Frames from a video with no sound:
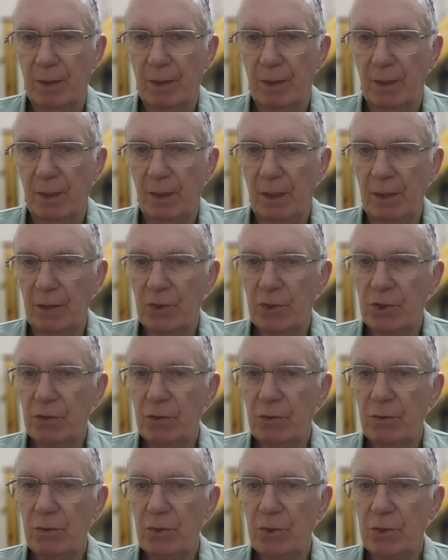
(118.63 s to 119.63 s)
And as
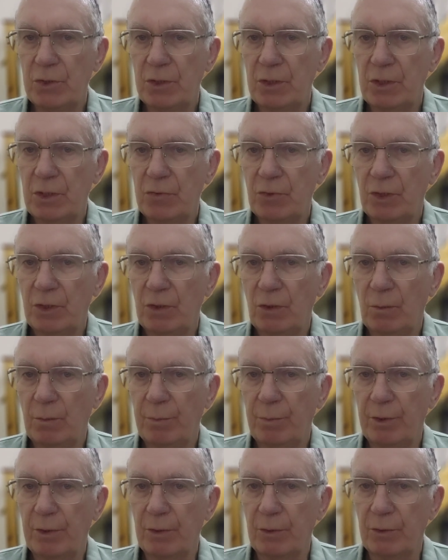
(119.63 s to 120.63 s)
soon as Israel
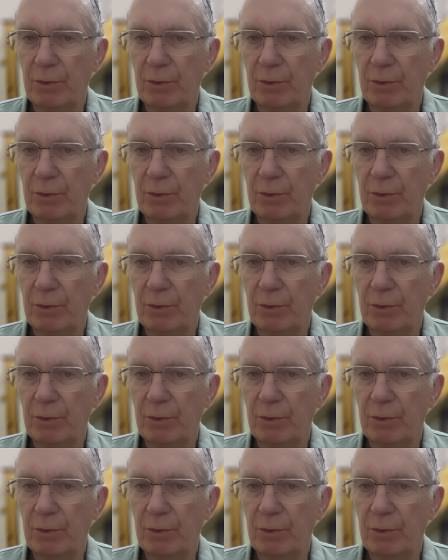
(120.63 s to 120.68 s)
broke the